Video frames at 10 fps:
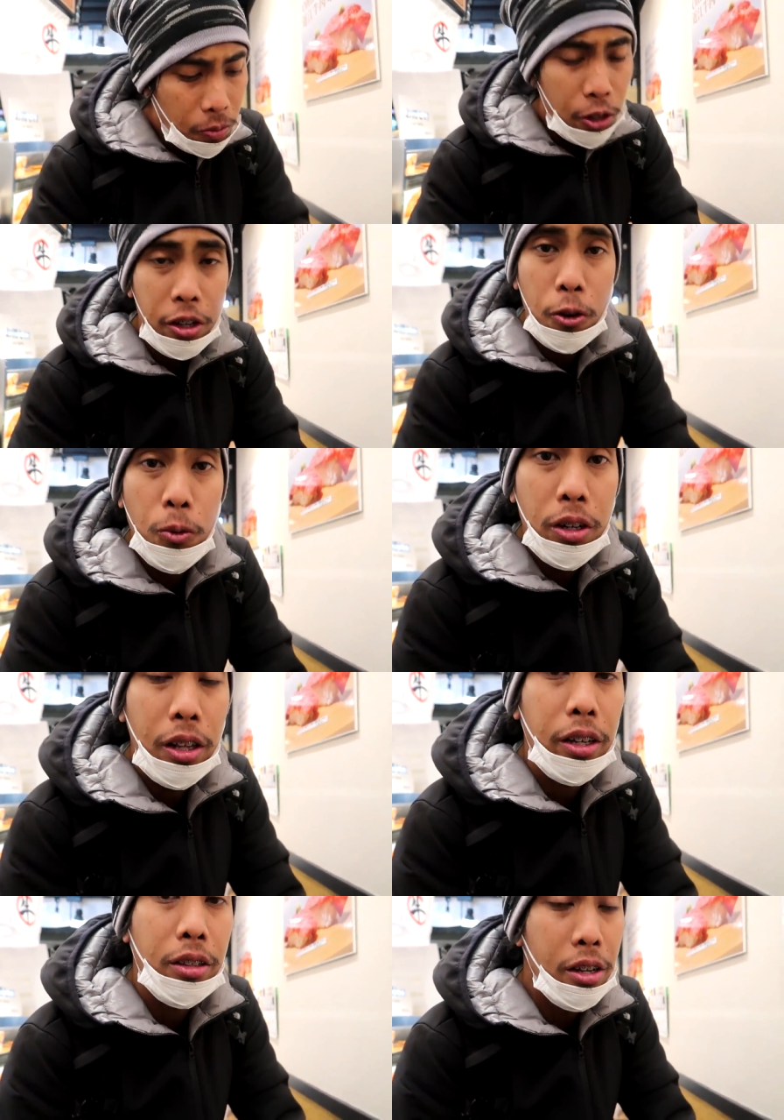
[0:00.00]
You can only
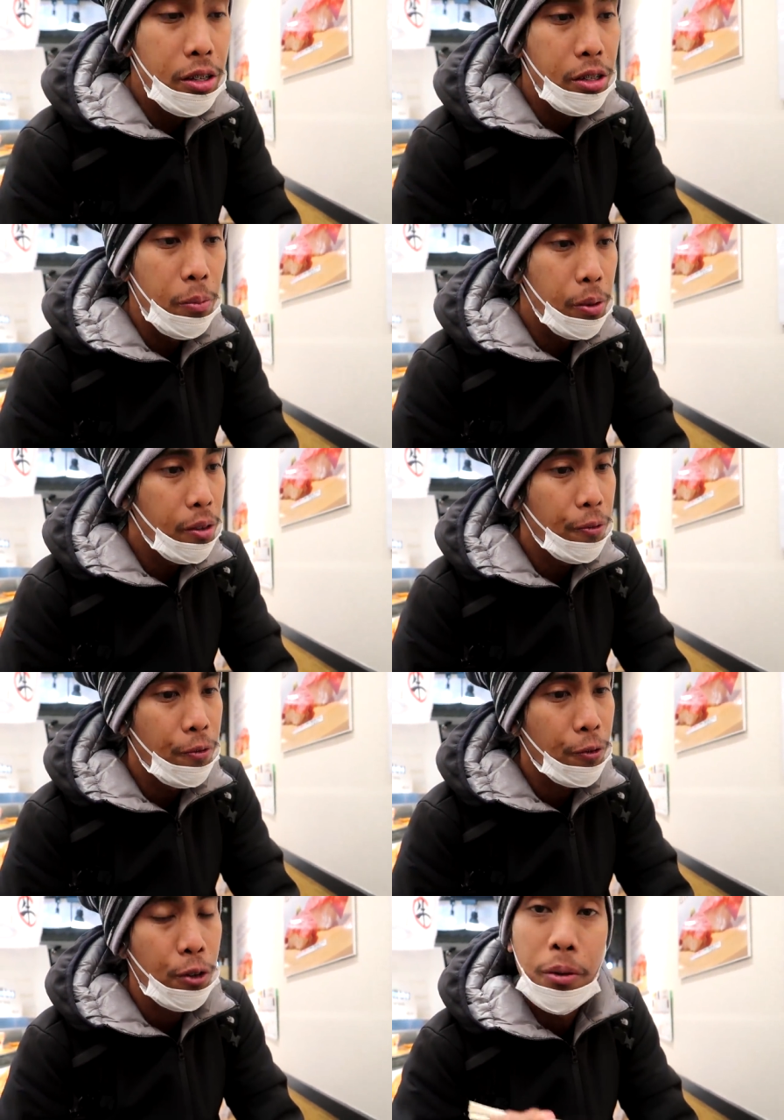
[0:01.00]
like taste the beef
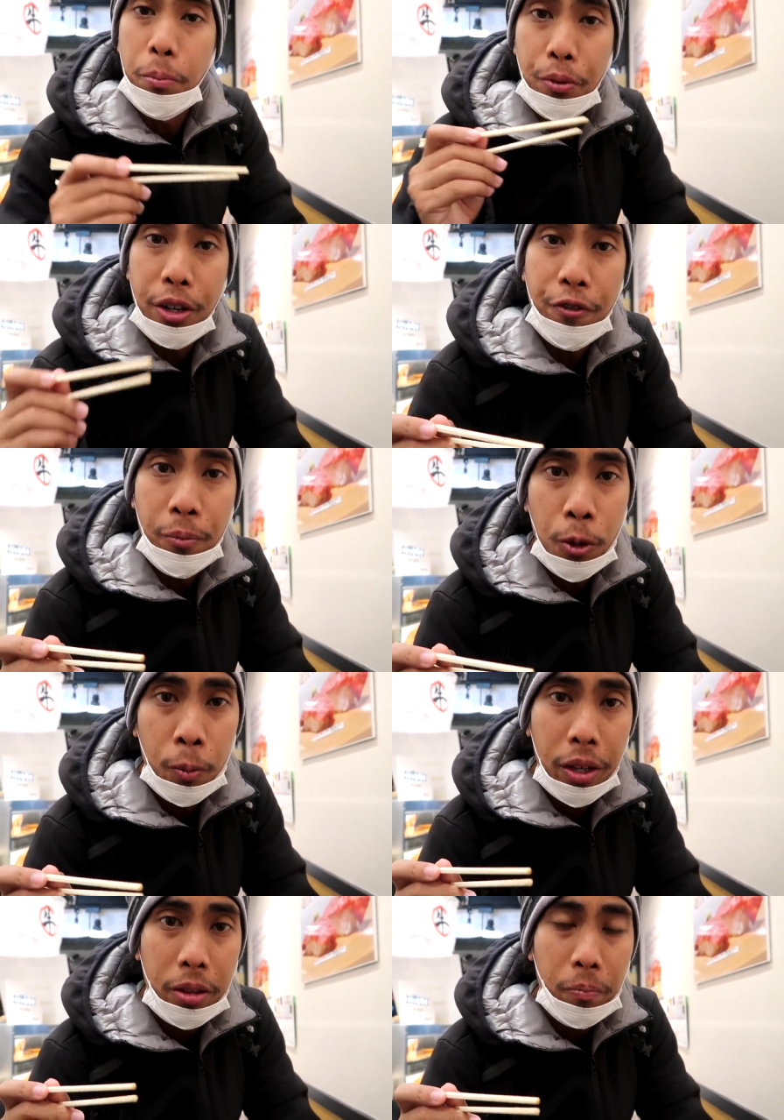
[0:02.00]
for a brief
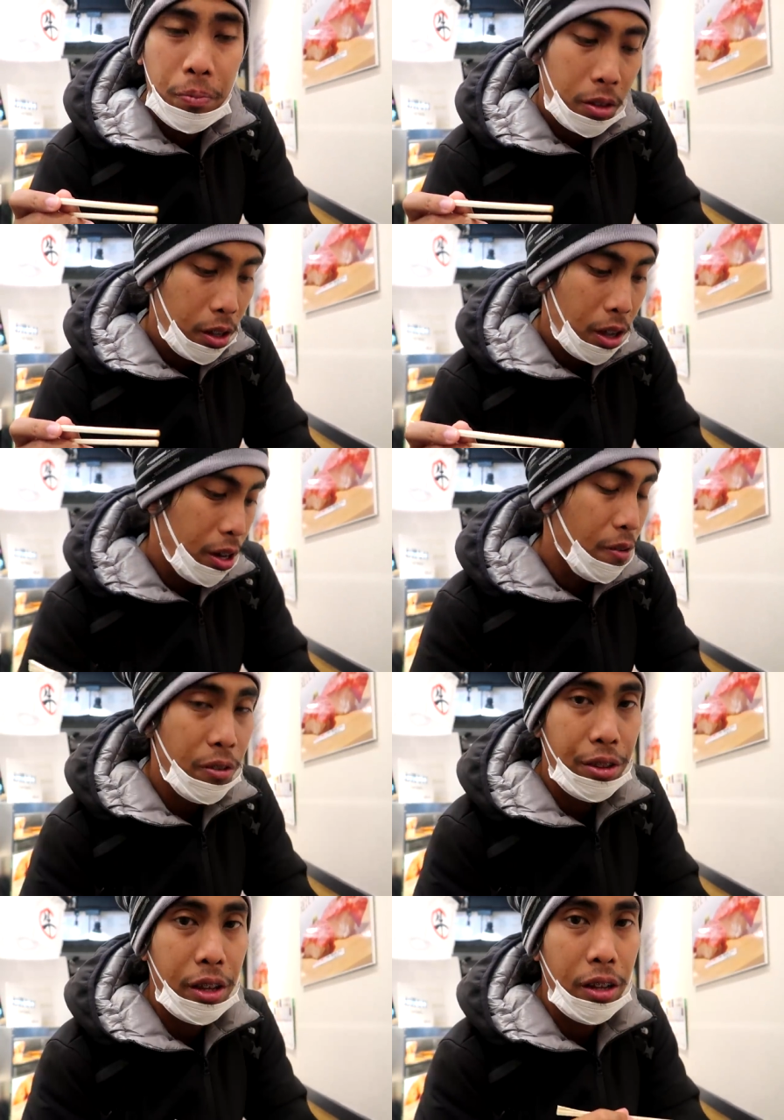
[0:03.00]
moment, and
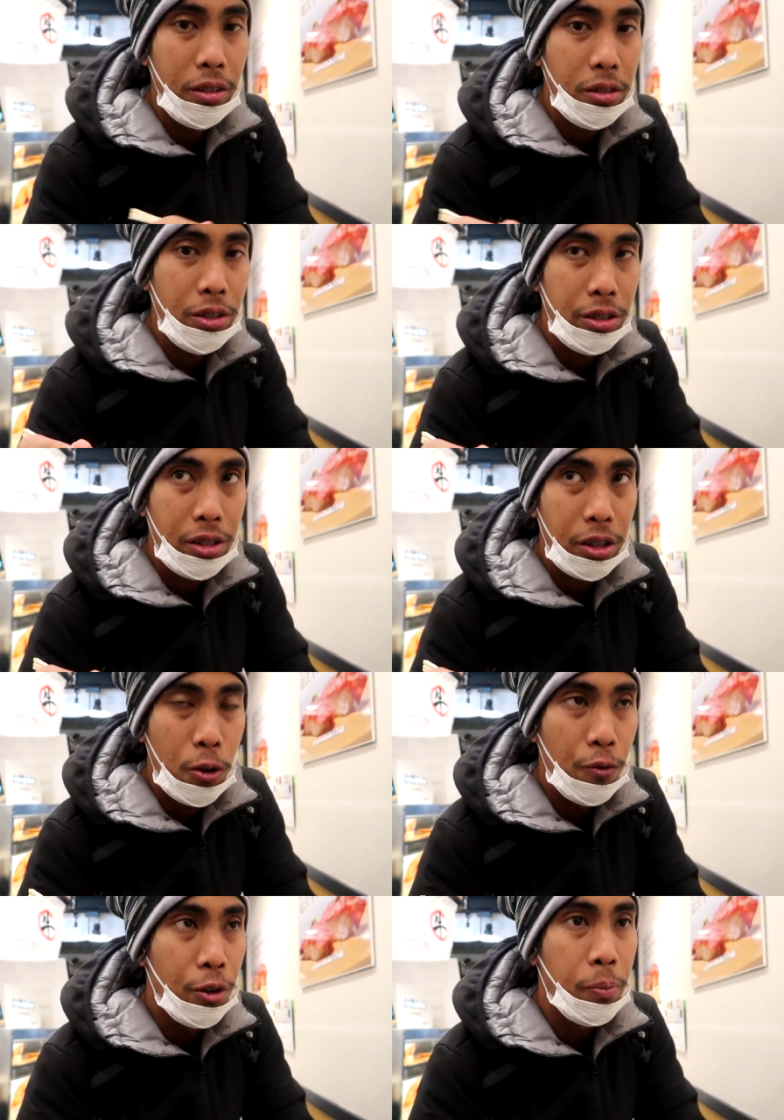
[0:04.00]
everything else is like
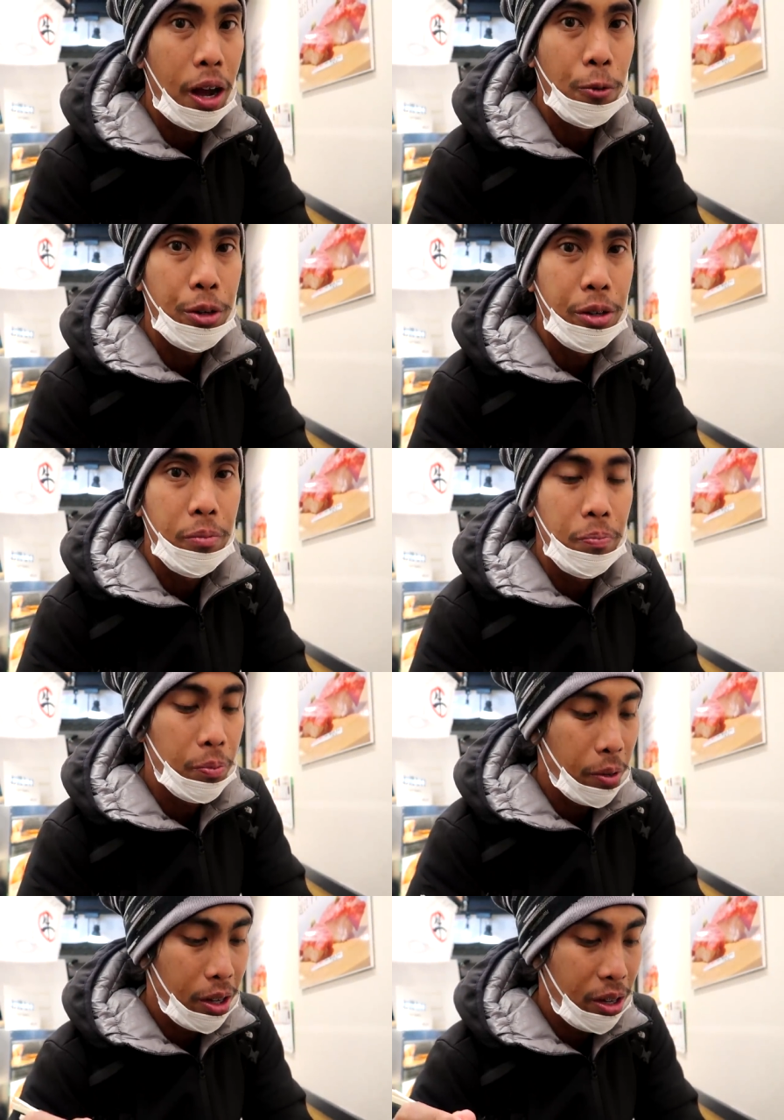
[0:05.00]
overpowered
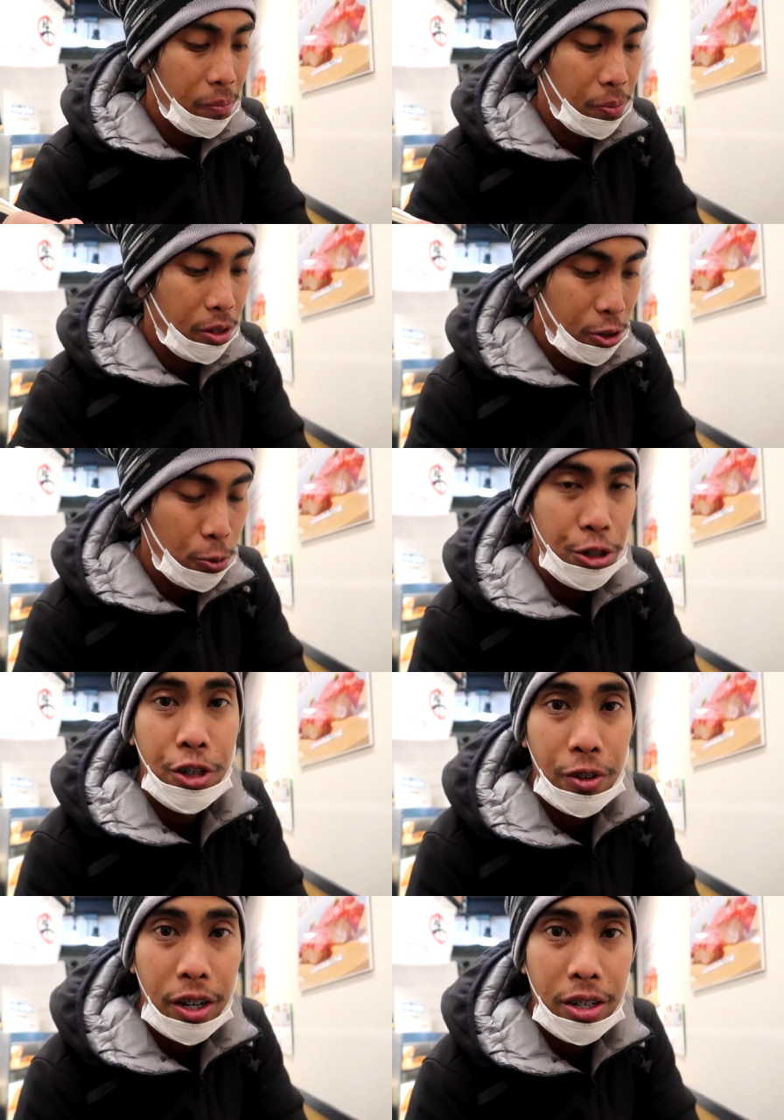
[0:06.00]
by the
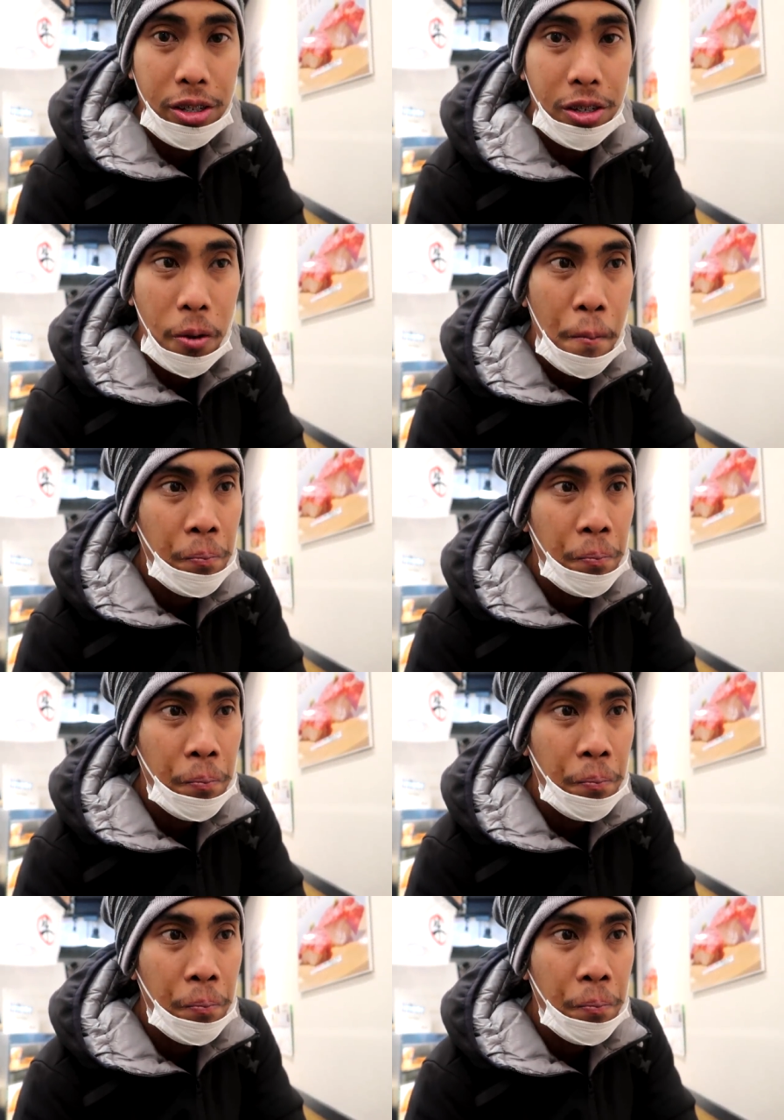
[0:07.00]
sushi rice.